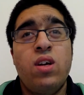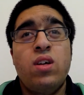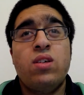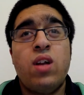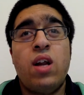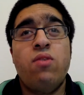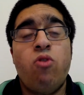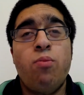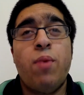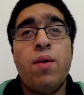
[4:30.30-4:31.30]
slightly
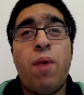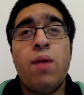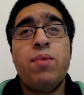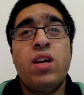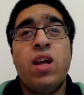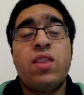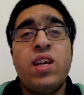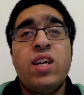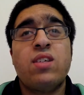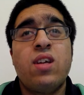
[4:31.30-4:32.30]
wrong, but it might be, I
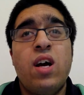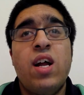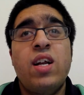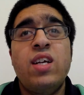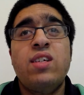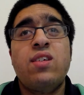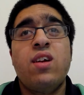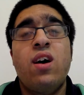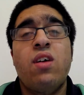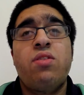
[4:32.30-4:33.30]
think it's at least
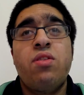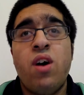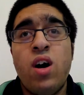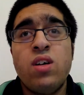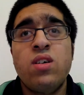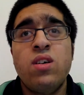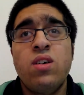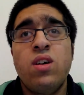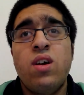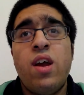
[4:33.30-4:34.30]
a third,
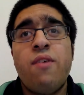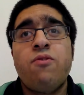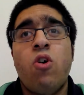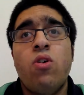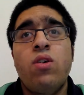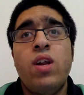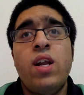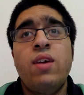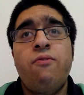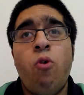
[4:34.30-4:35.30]
if not
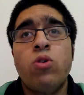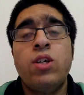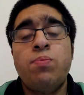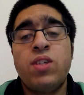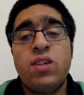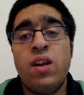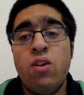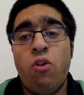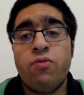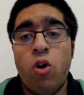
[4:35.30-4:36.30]
nearly
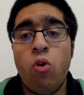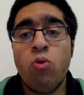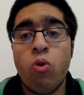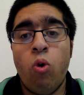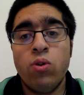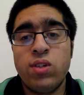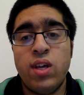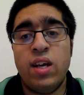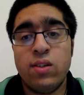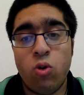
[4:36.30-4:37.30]
40% of the whole course
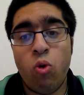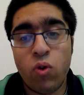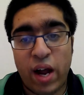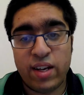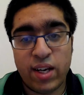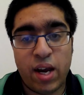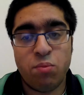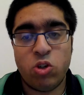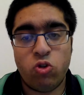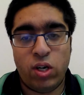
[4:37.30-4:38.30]
is organic
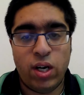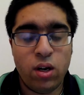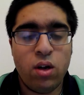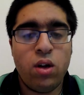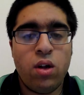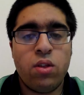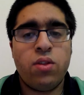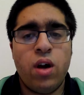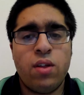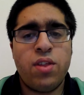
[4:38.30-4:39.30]
chemistry.
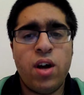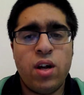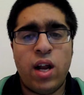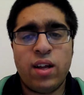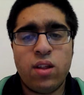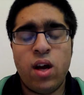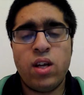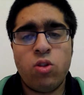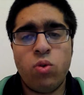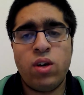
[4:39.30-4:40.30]
A third, like
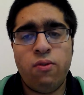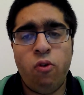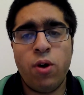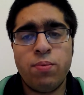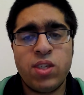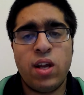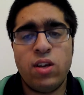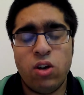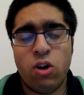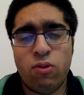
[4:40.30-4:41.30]
33 to 40%,
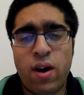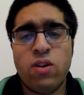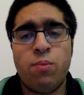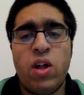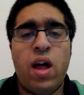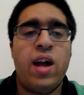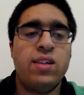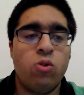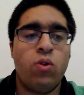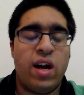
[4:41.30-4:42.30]
around about that,
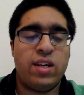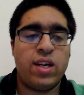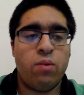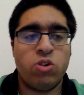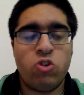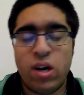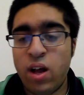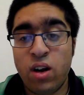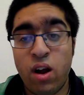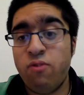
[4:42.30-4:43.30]
is organic chemistry. And I
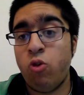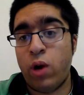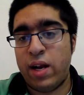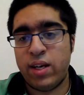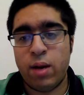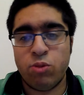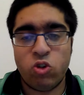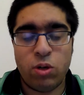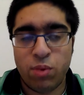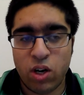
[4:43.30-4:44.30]
love organic
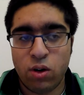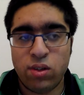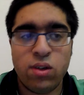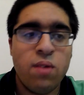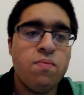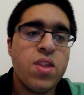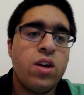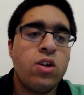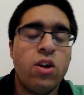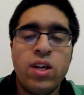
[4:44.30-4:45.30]
chemistry because,
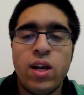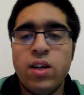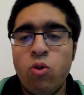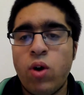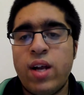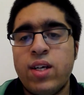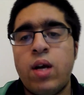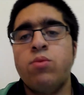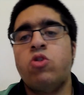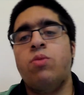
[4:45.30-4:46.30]
in organic
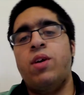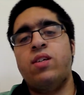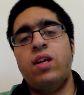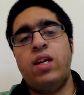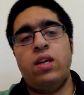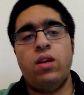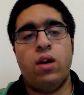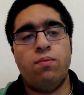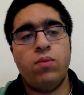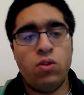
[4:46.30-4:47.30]
chemistry, basically,
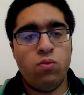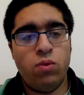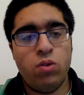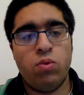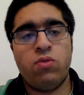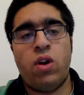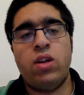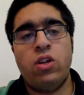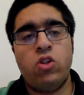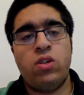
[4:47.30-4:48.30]
you would have done
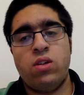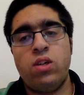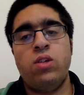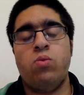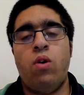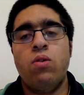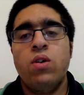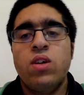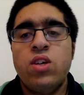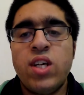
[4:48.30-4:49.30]
it at GCSE as well.
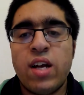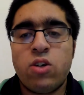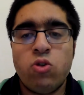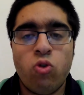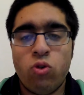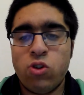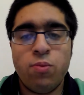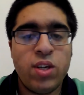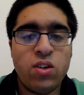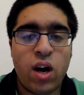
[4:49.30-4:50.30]
You get to draw so
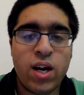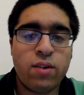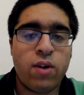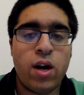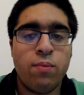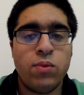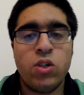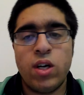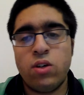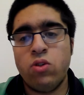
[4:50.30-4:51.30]
many diagrams,
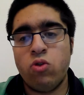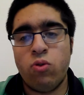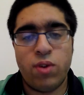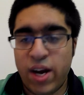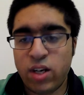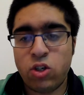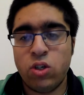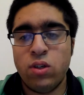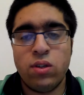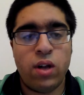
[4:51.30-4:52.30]
you get to draw
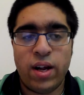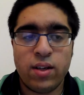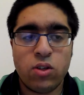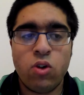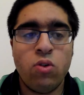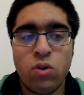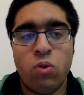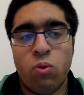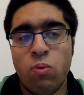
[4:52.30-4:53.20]
reactions, like, it's so cool.